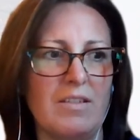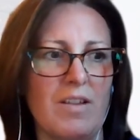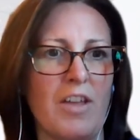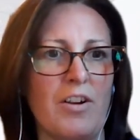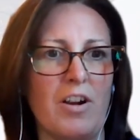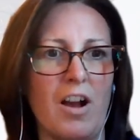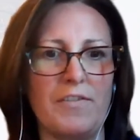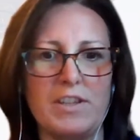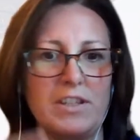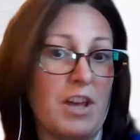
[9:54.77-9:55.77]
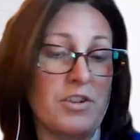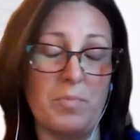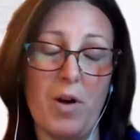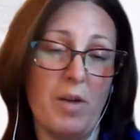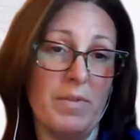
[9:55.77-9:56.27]
other offices, other
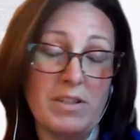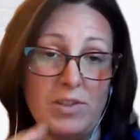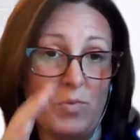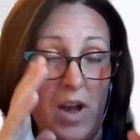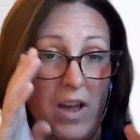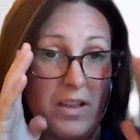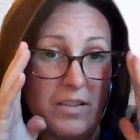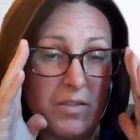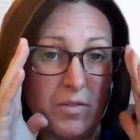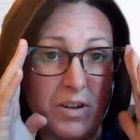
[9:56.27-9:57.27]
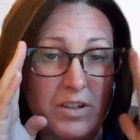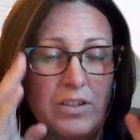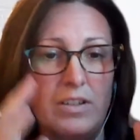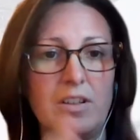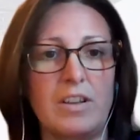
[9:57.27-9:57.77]
departments as well?
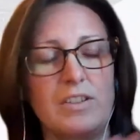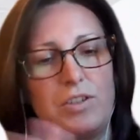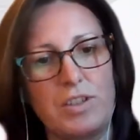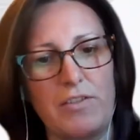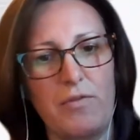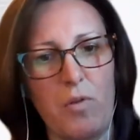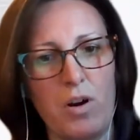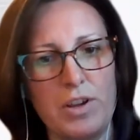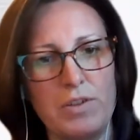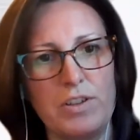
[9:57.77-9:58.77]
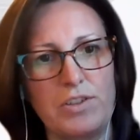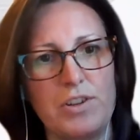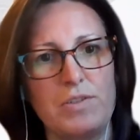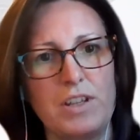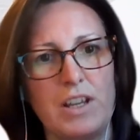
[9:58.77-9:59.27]
Or because you said 4 units are
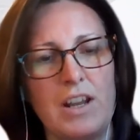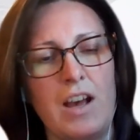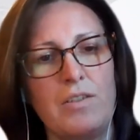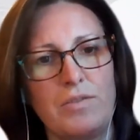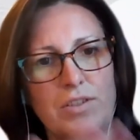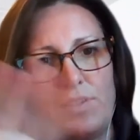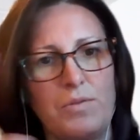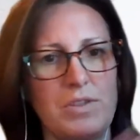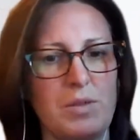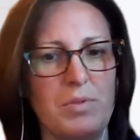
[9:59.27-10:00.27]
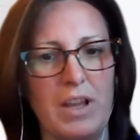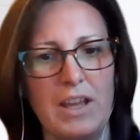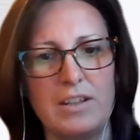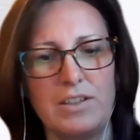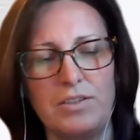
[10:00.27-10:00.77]
using it now, so is the
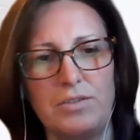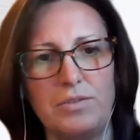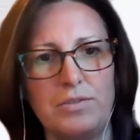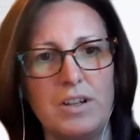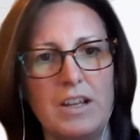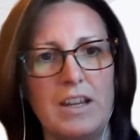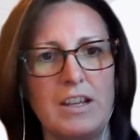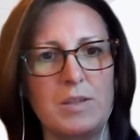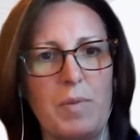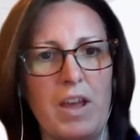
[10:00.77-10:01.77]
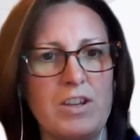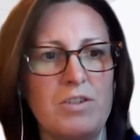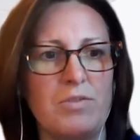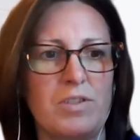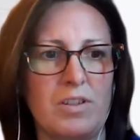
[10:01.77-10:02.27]
plan to expand
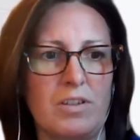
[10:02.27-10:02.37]
use